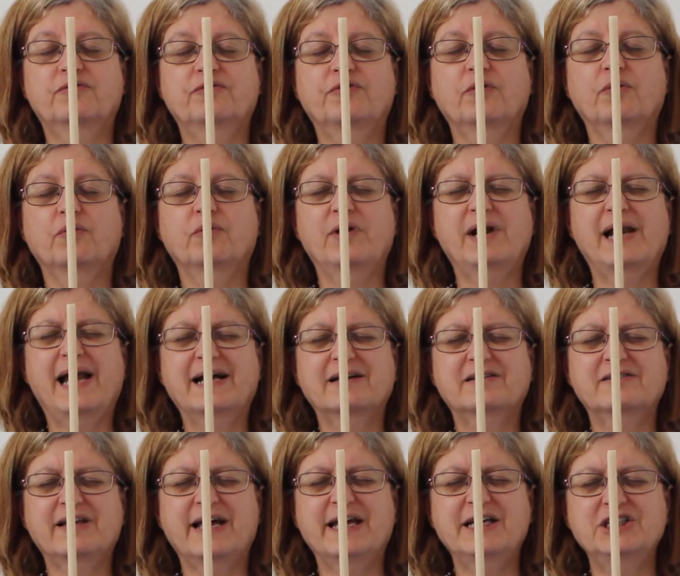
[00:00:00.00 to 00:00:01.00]

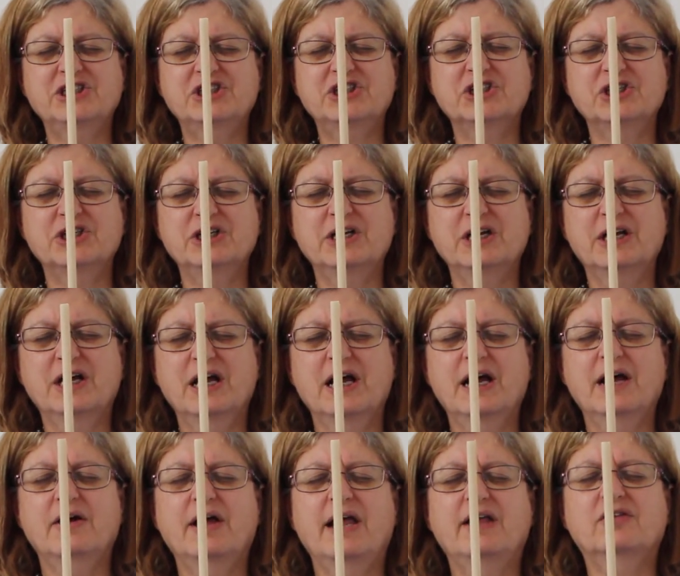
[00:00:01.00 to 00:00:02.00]
relaxation.
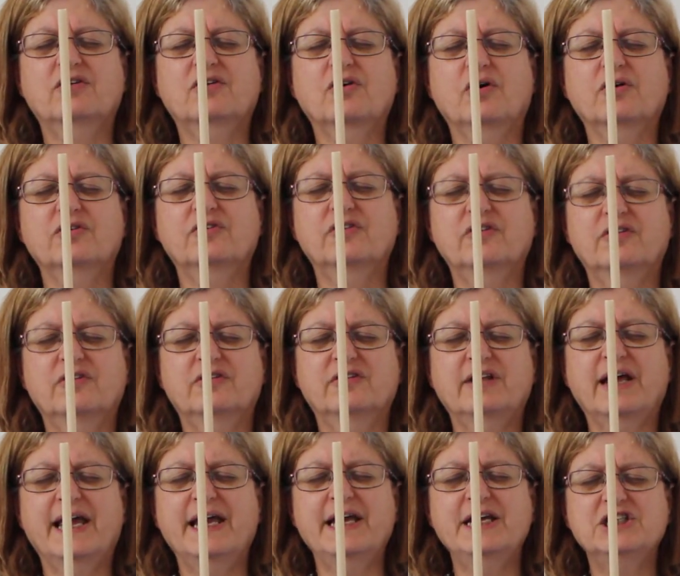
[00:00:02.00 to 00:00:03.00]
It's got
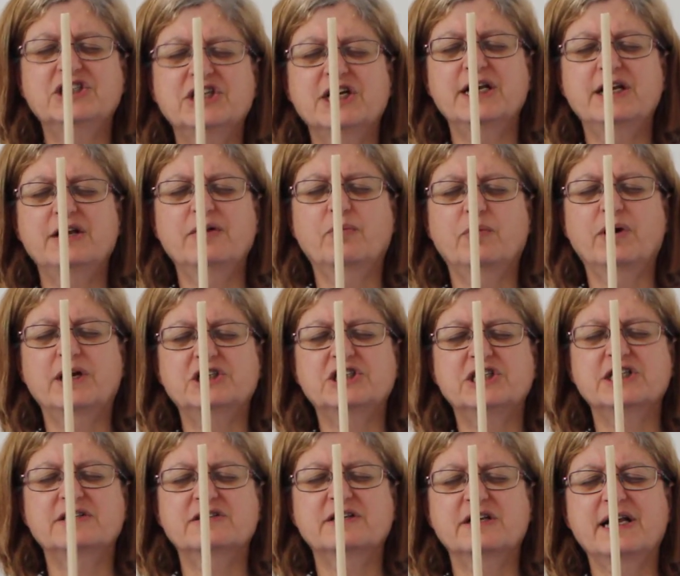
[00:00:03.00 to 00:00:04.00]
sage in,
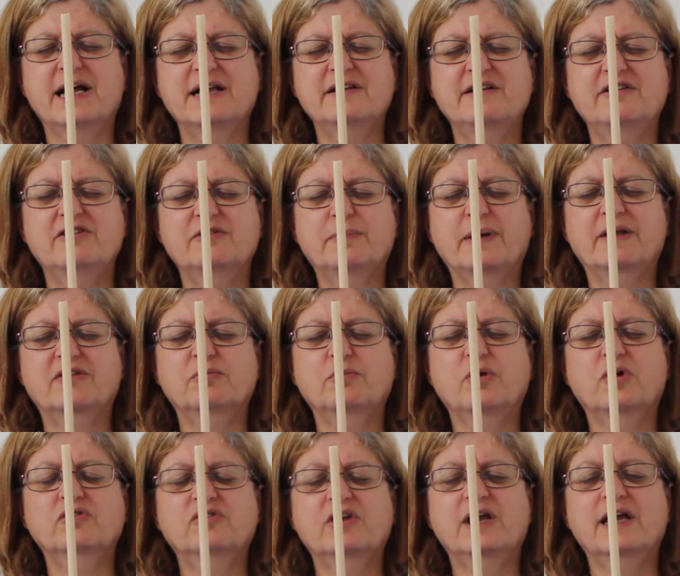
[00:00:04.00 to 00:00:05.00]
which is an
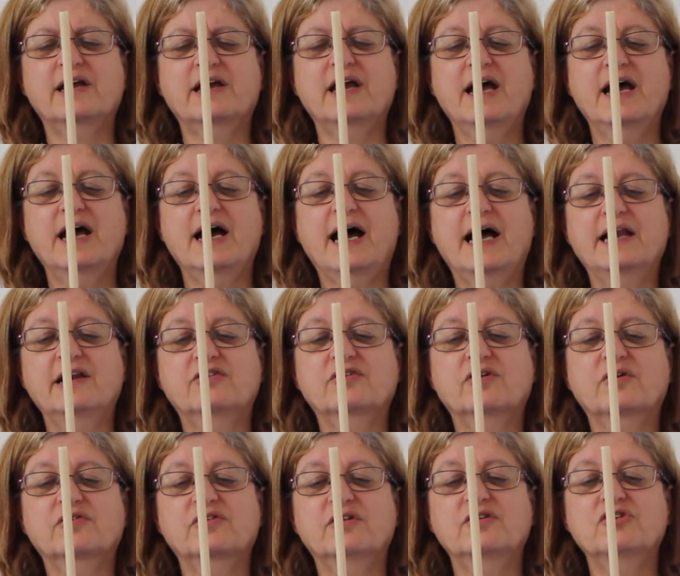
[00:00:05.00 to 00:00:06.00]
antispasmodic, and it's
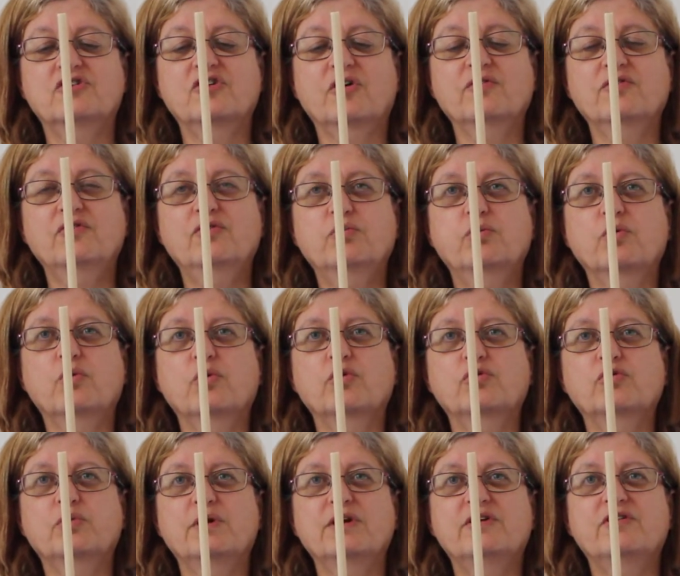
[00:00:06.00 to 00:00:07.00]
got St. John's
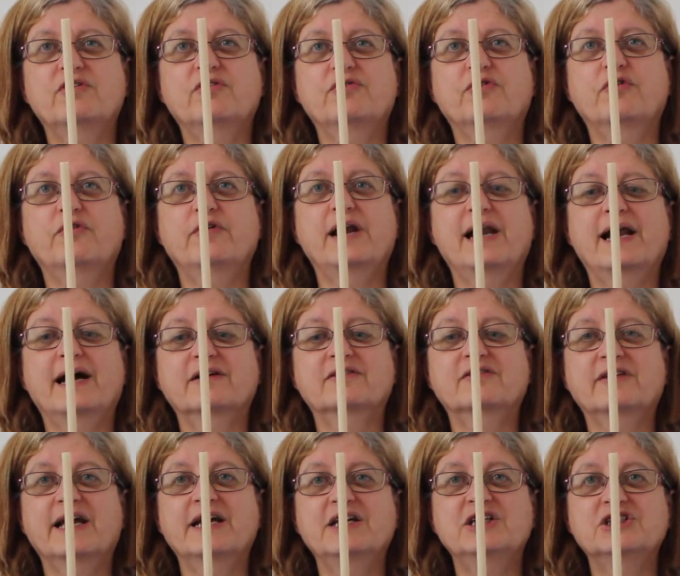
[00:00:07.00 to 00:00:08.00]
wort, which is for
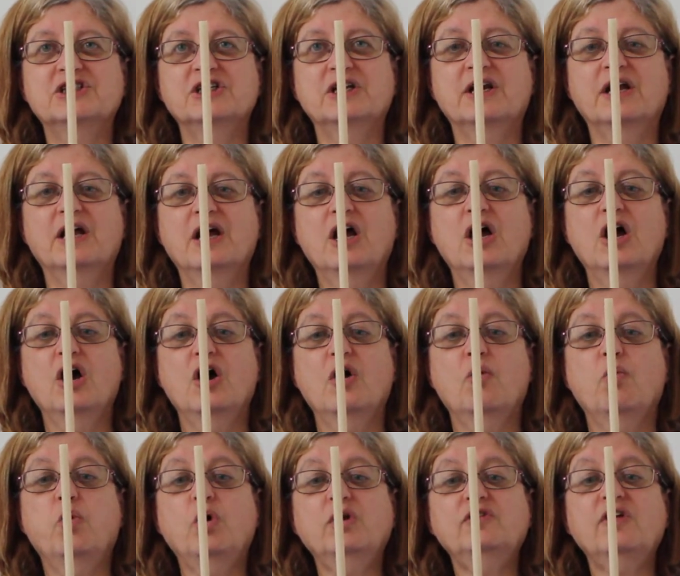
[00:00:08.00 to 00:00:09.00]
relaxation.
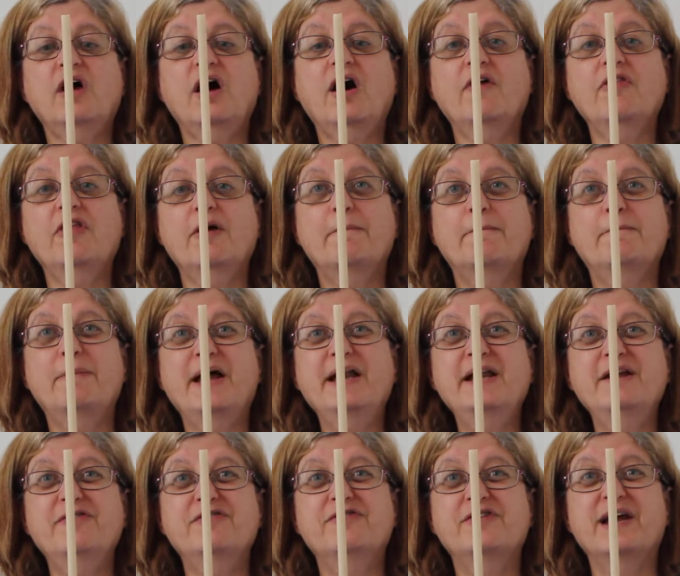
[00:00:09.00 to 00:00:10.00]
What are the
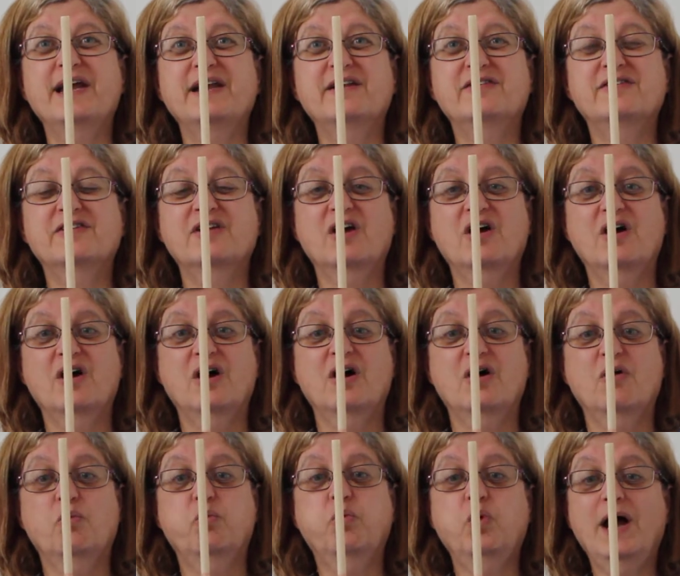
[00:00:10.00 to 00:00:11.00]
benefits?
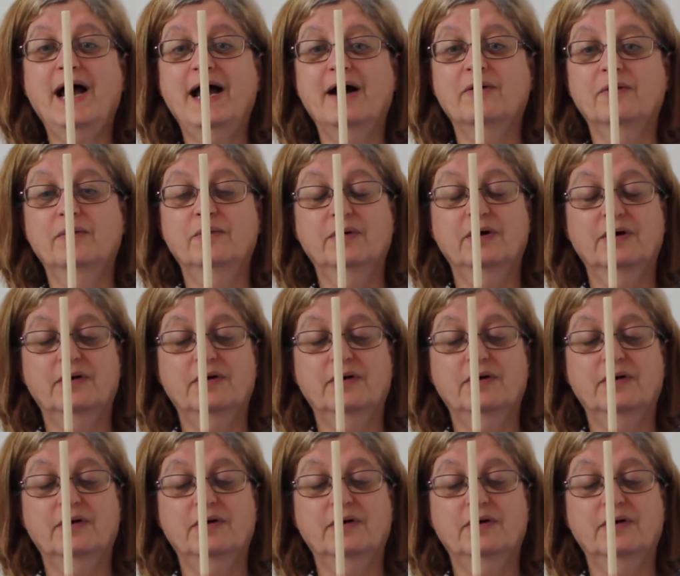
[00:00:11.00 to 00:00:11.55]
Well,